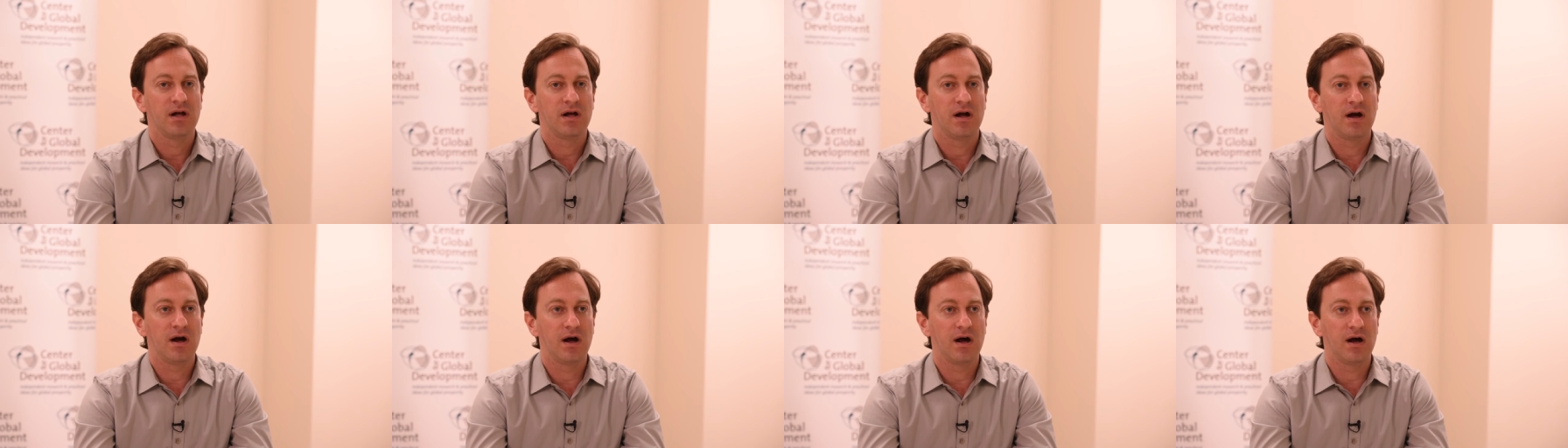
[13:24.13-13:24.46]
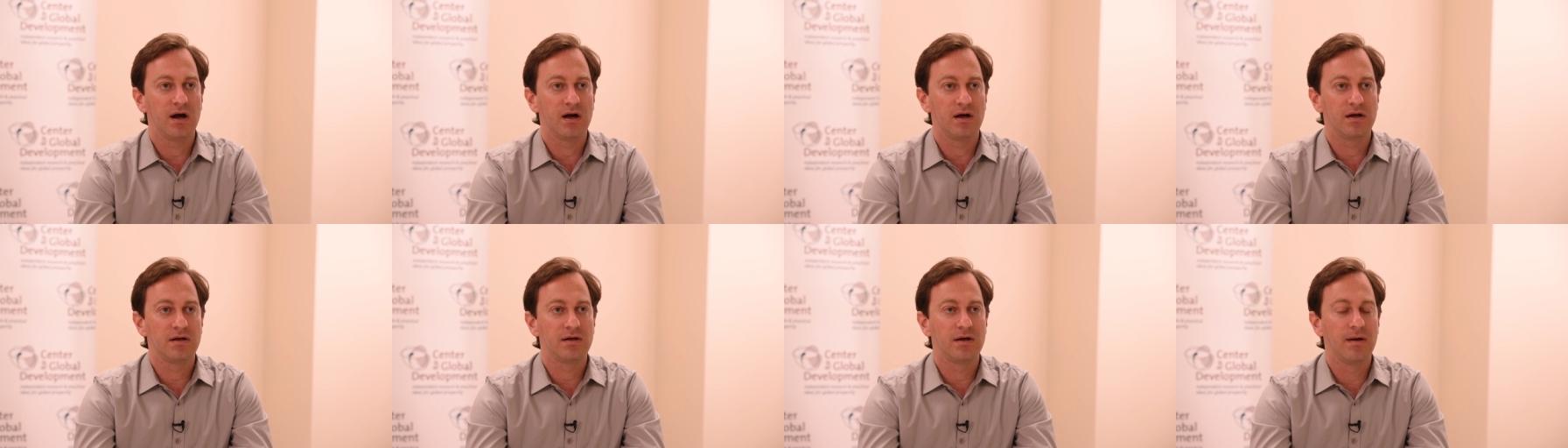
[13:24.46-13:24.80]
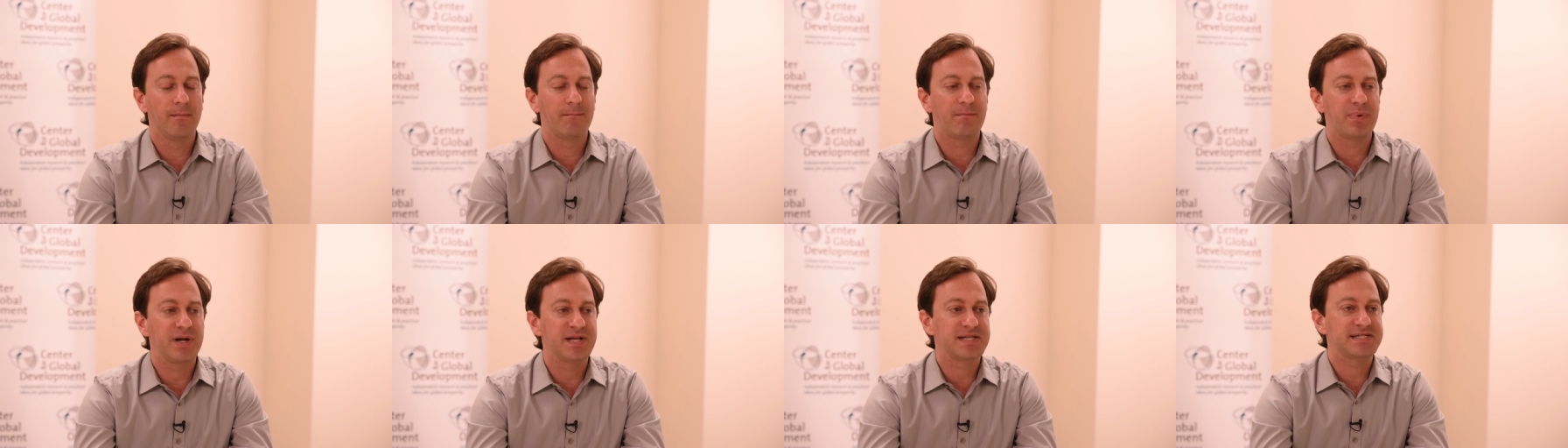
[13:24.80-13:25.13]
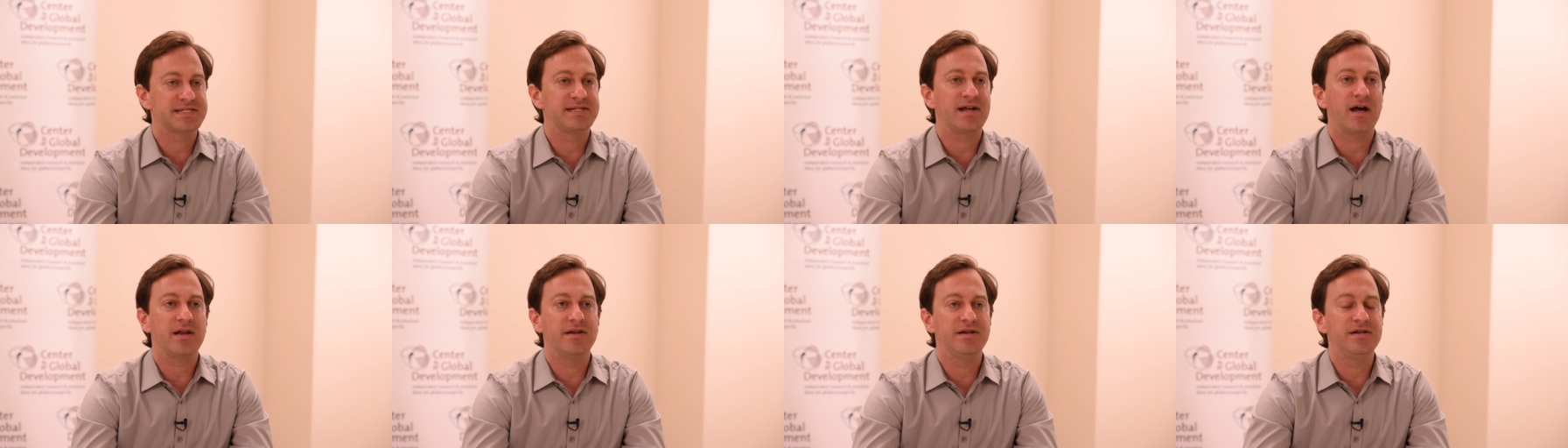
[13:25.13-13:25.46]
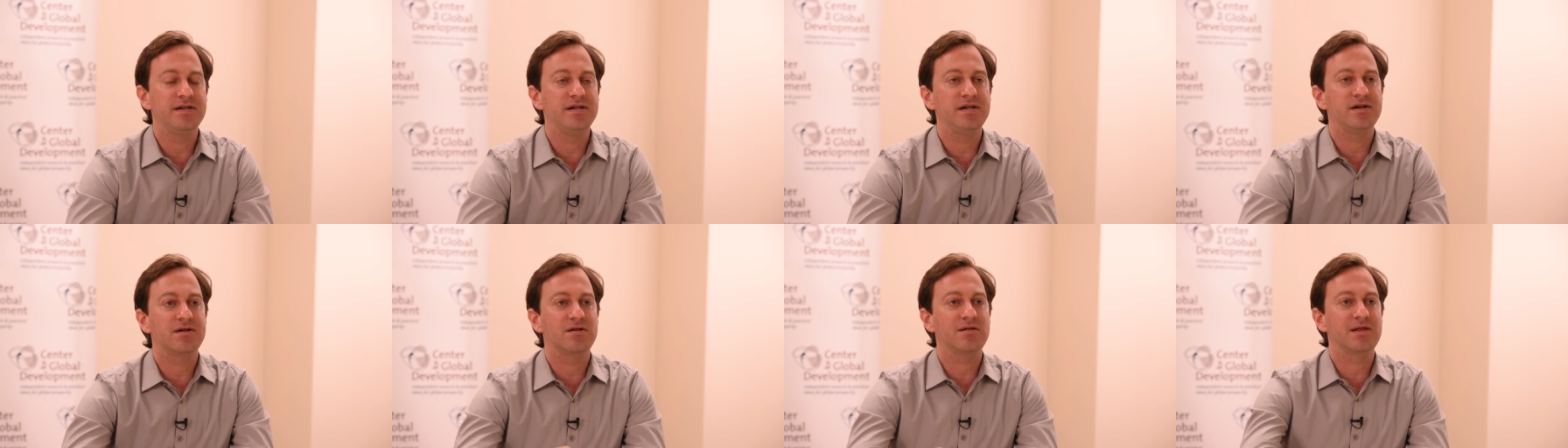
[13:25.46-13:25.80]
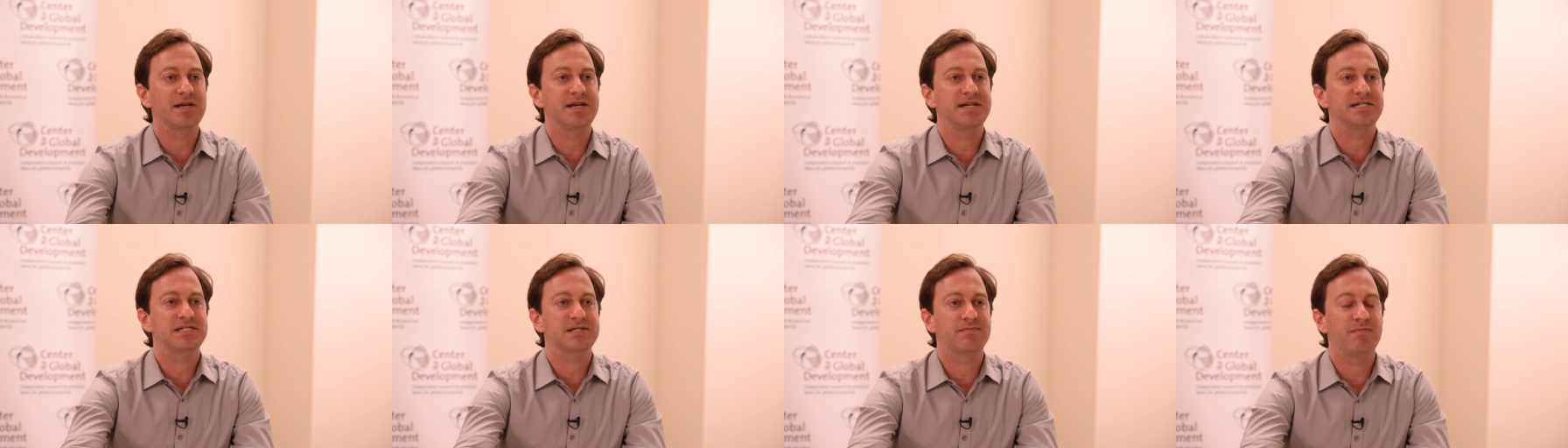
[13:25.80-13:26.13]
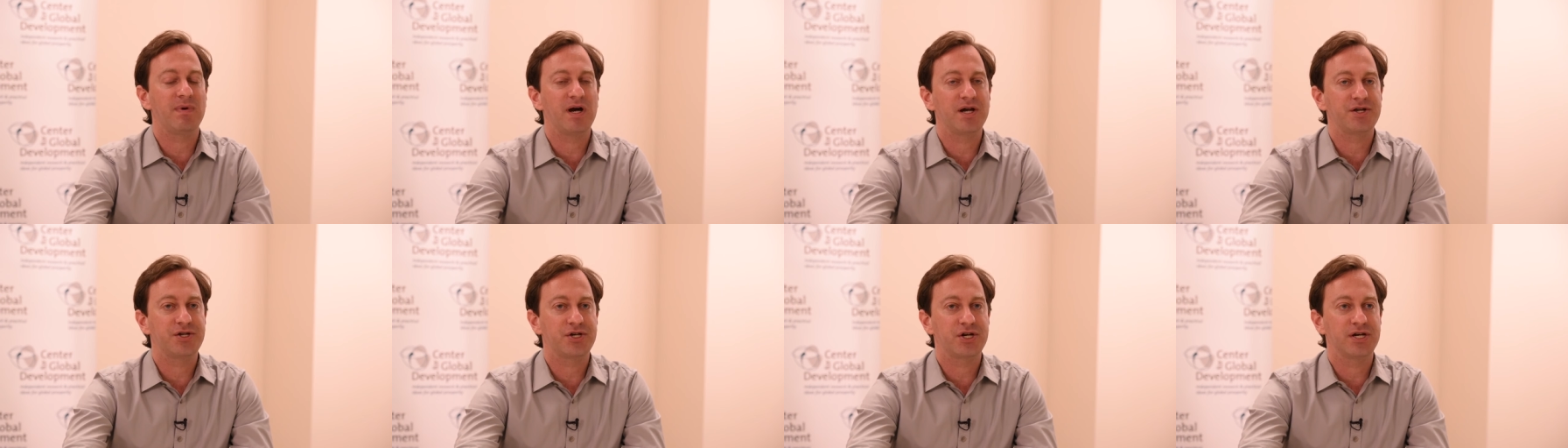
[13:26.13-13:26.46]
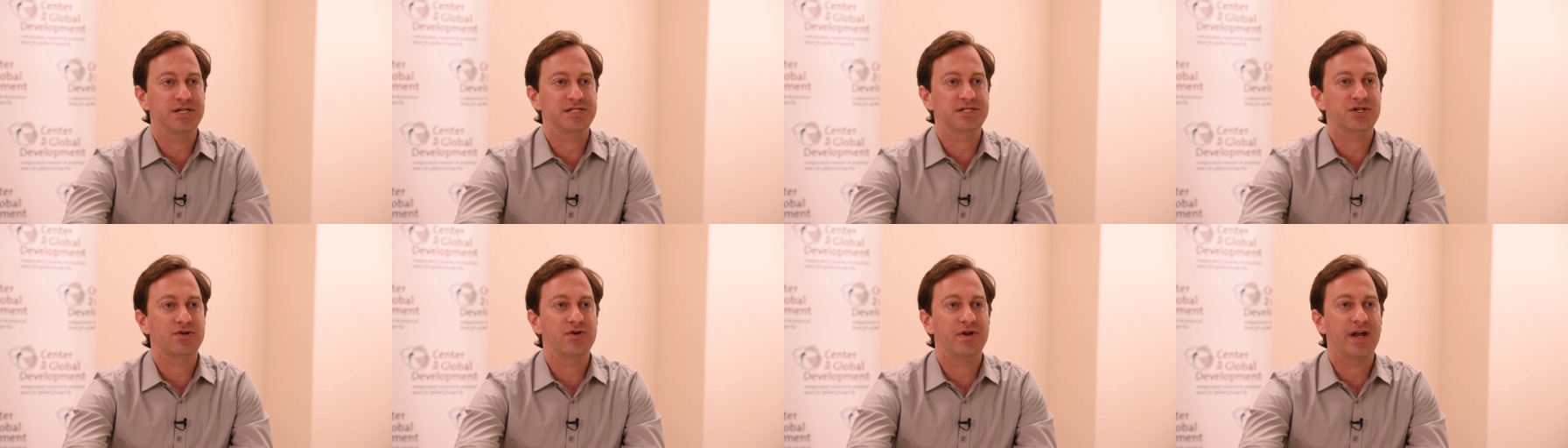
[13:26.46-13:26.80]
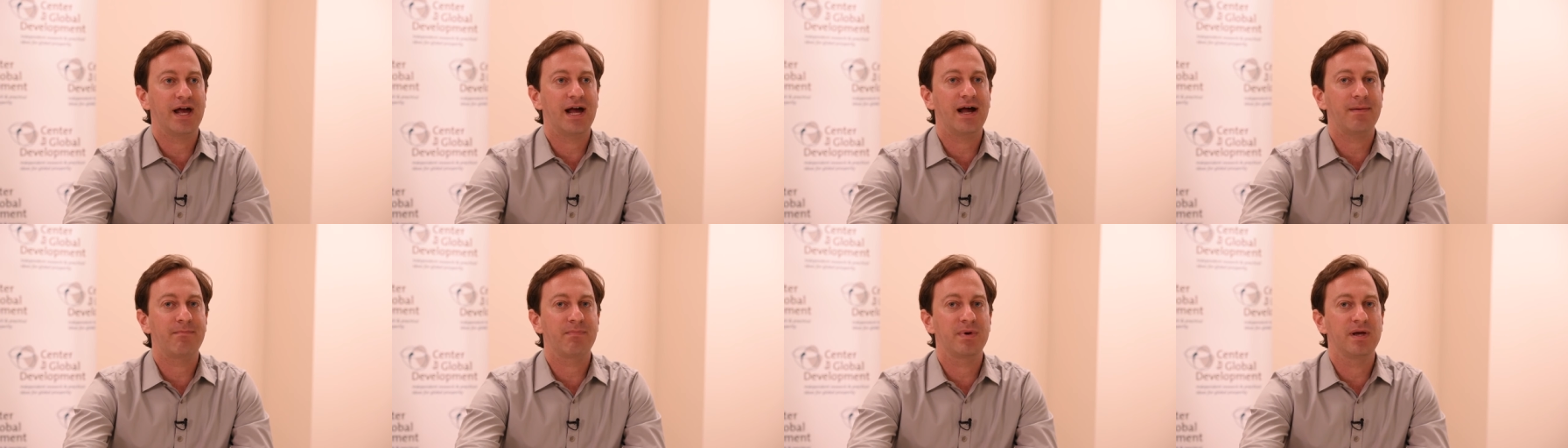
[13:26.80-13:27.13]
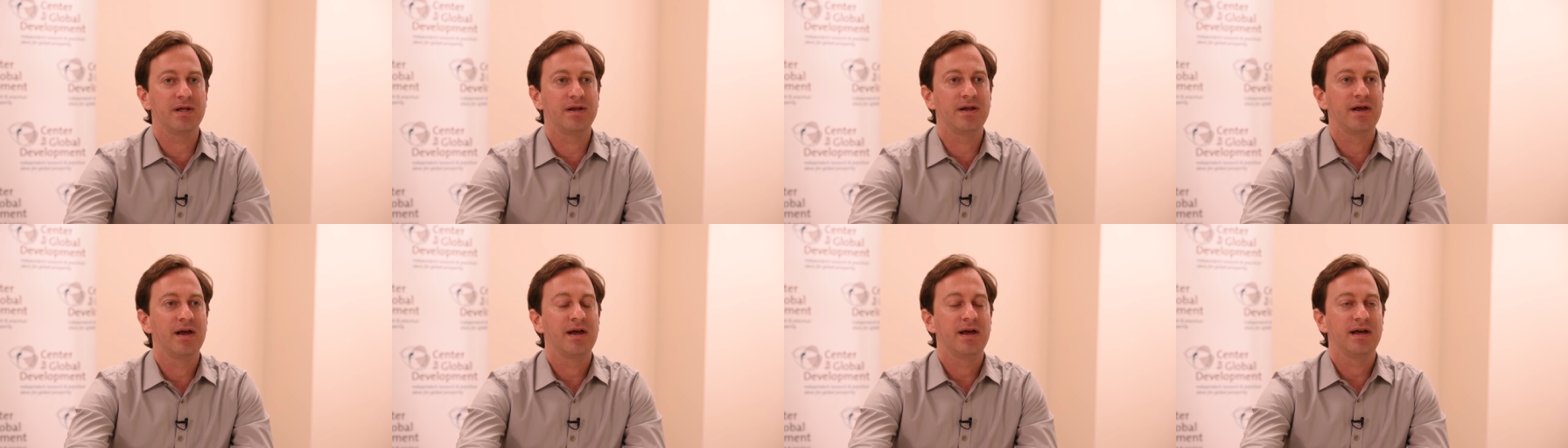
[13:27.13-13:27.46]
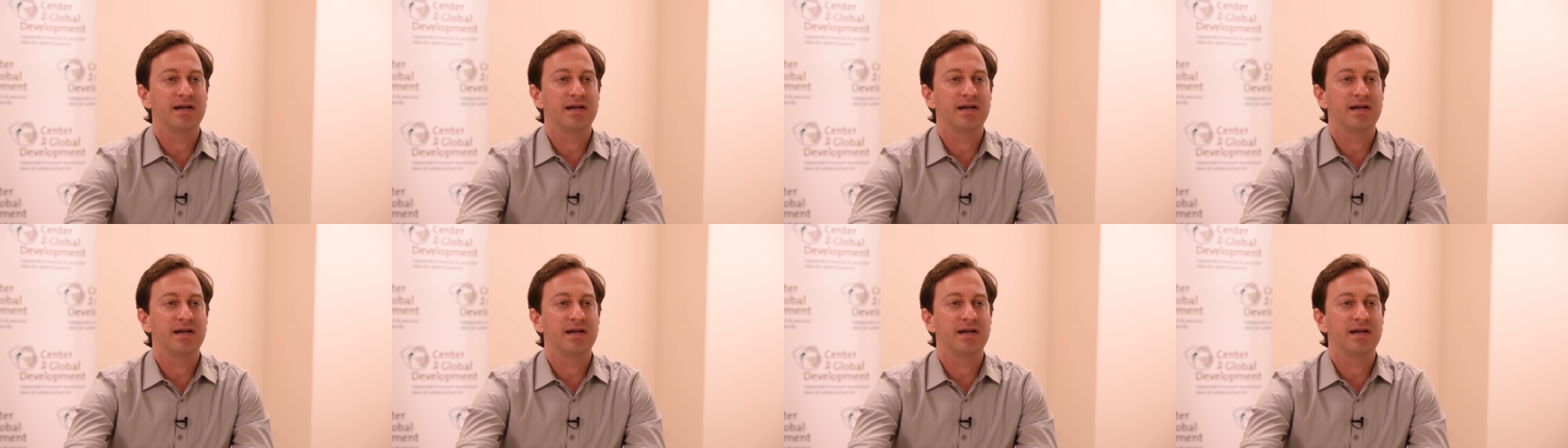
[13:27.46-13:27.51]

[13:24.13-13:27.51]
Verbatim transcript: uh, but it's not nearly as much as could happen